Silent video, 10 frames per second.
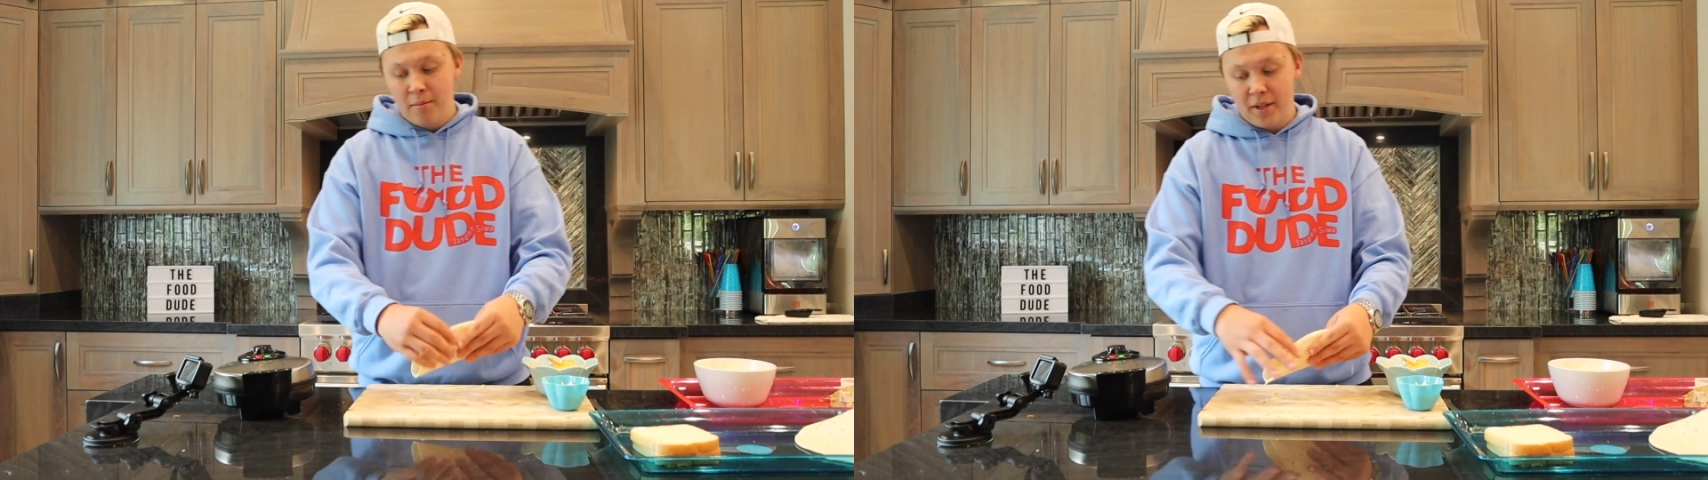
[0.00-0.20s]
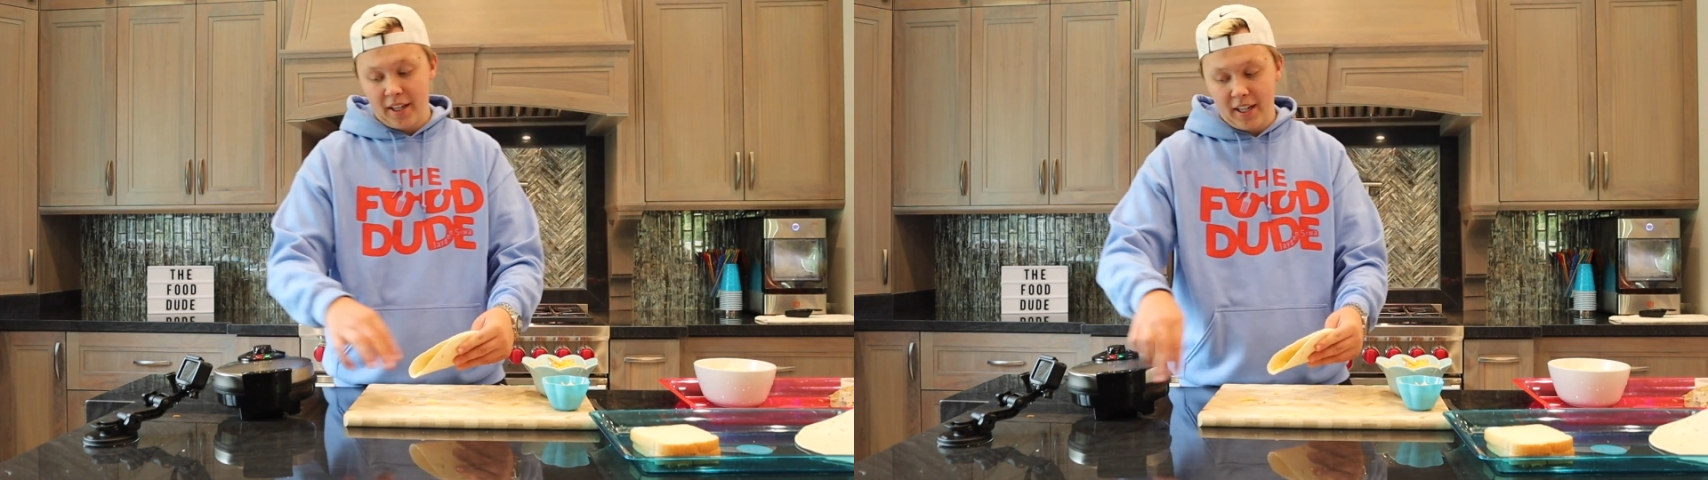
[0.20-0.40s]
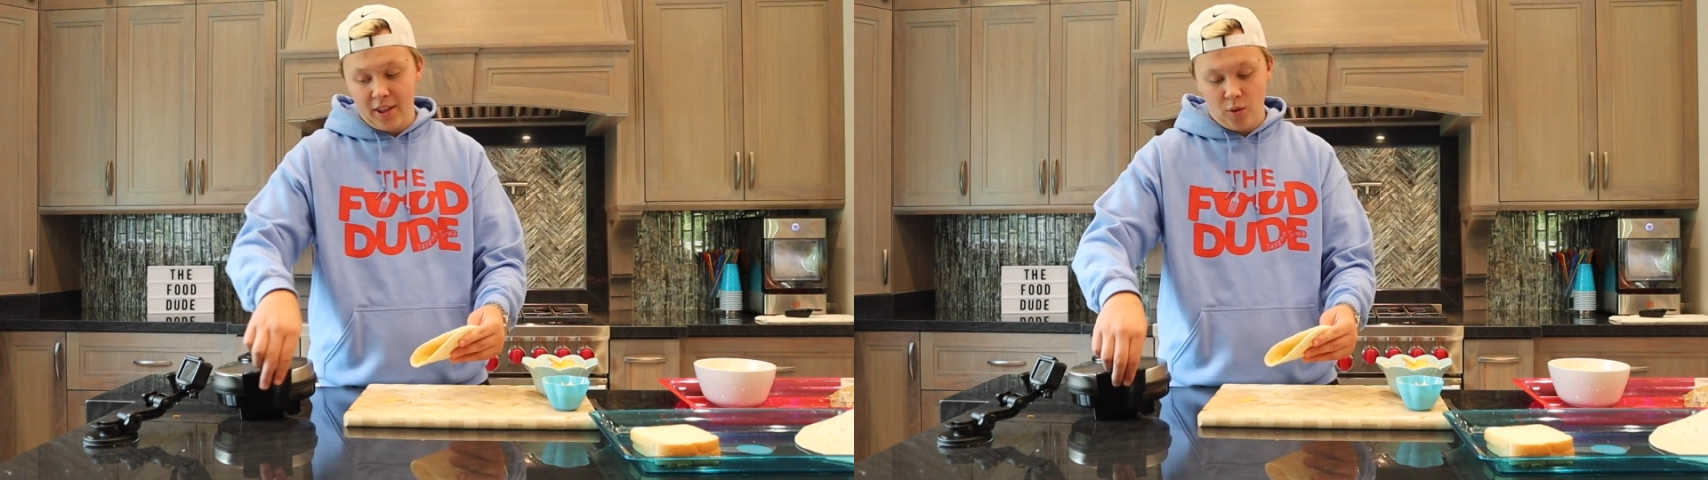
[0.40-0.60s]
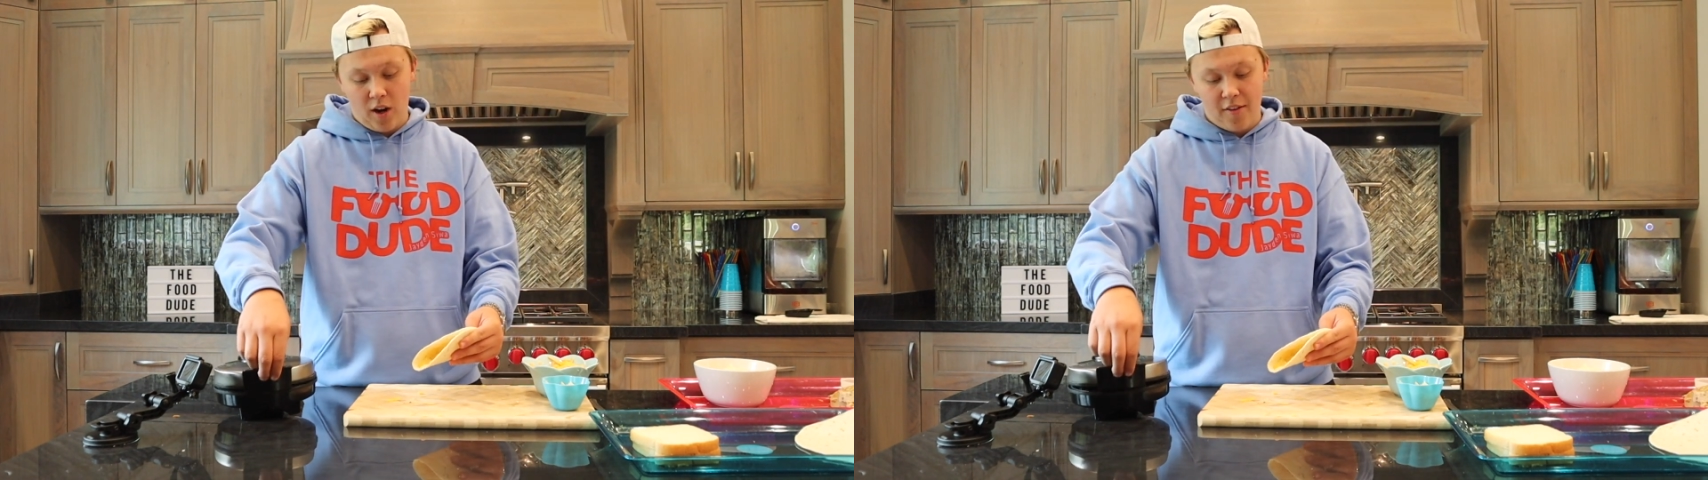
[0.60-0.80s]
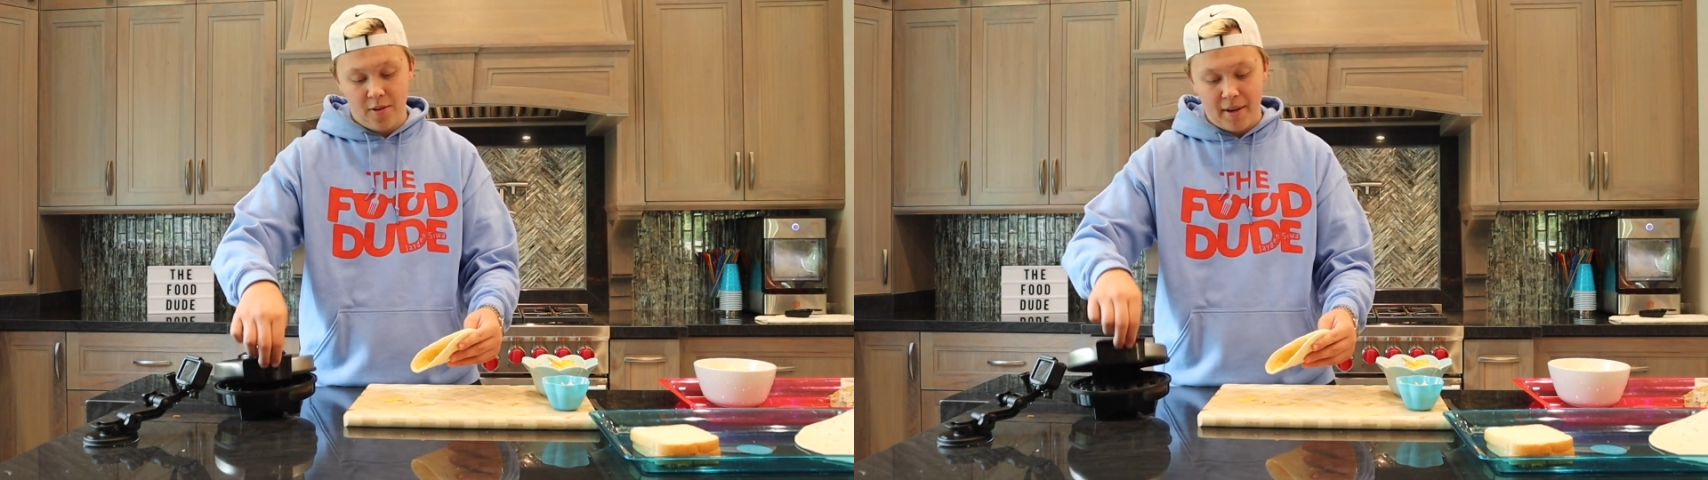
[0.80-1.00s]
putting it in the
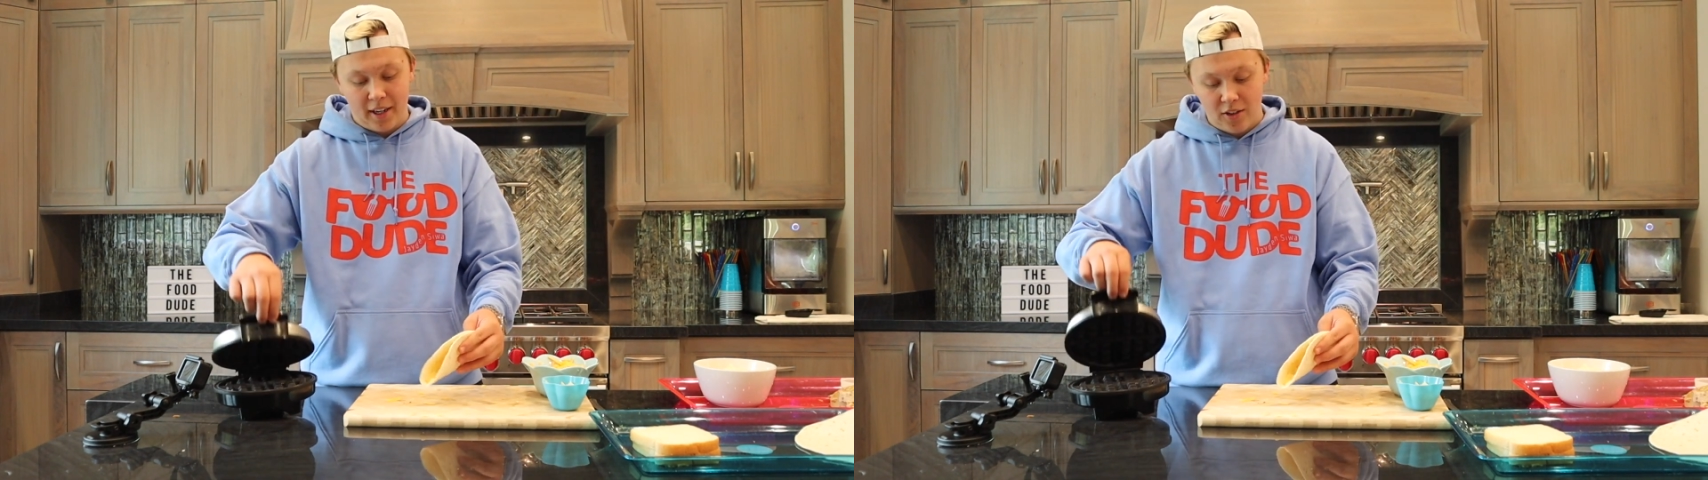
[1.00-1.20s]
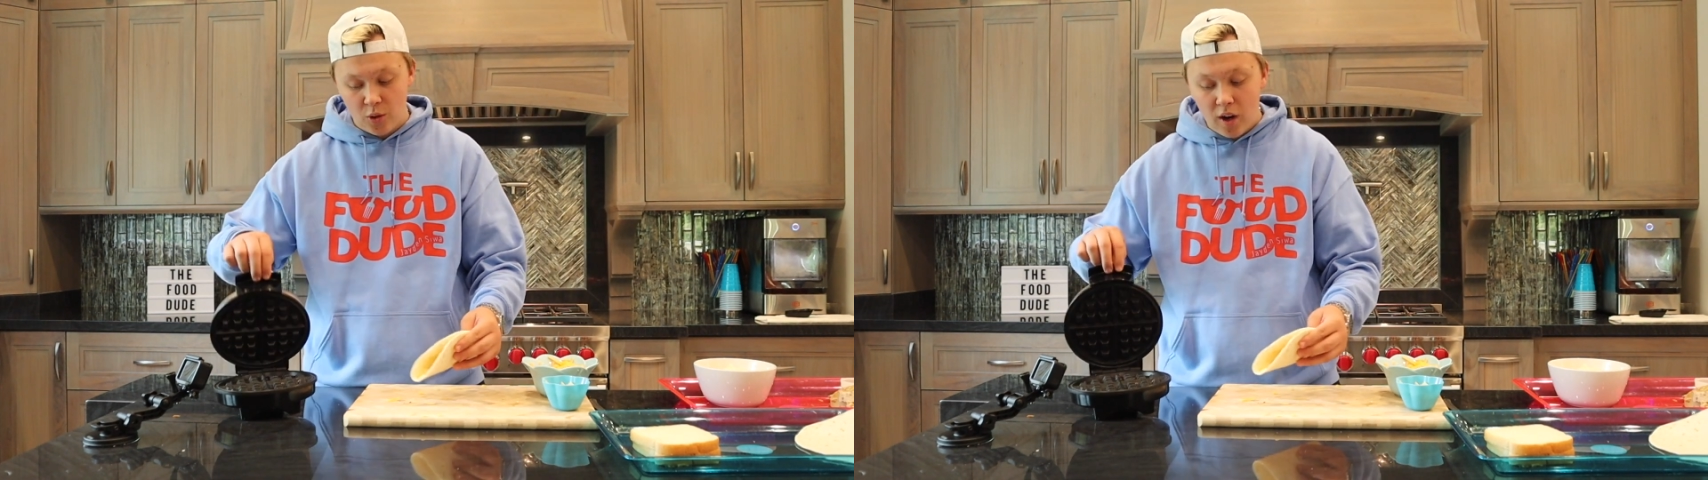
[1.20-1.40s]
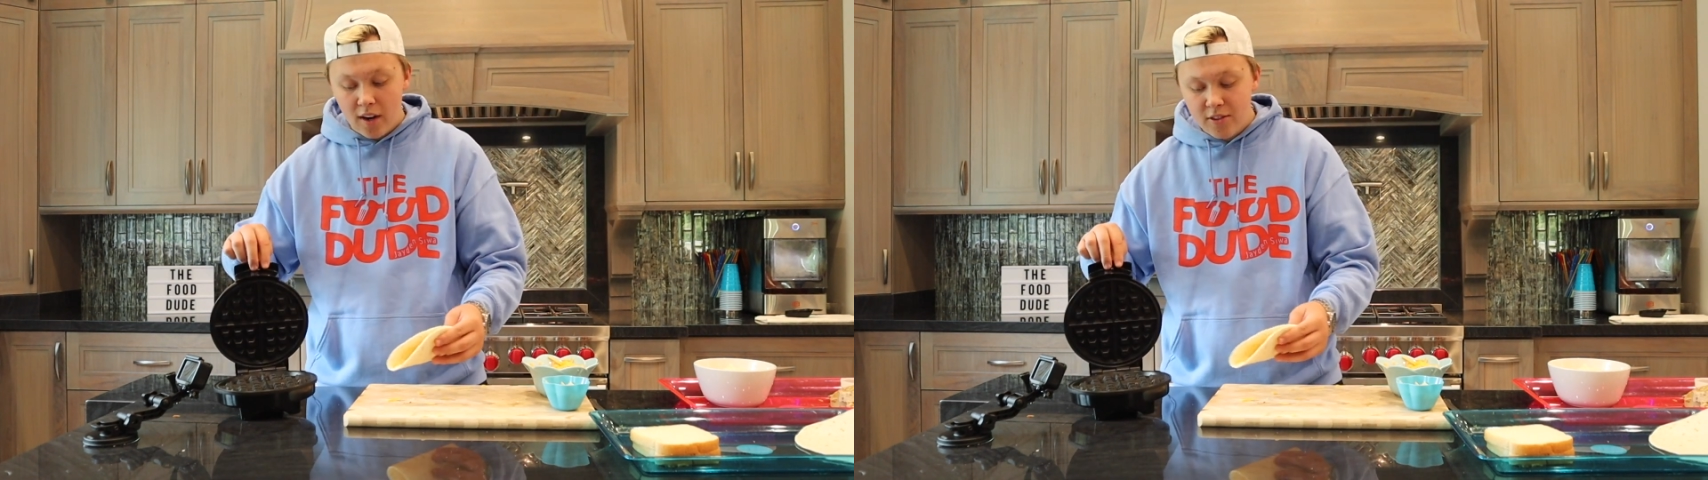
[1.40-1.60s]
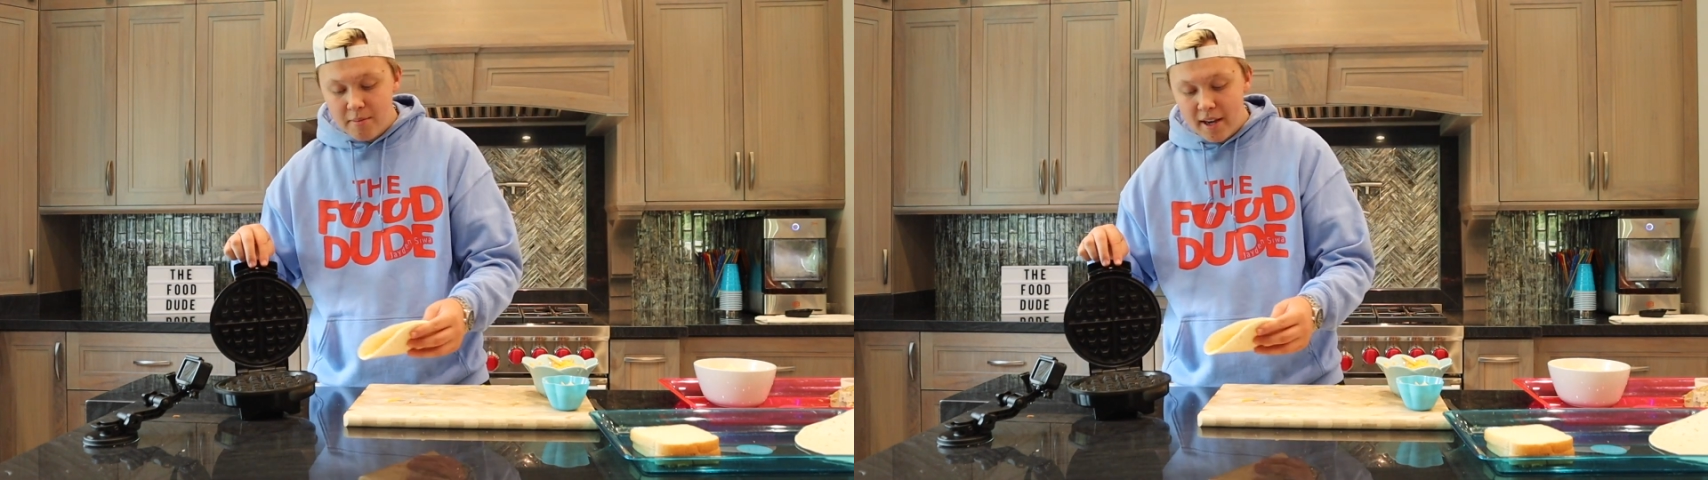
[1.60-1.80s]
waffle maker. The waffle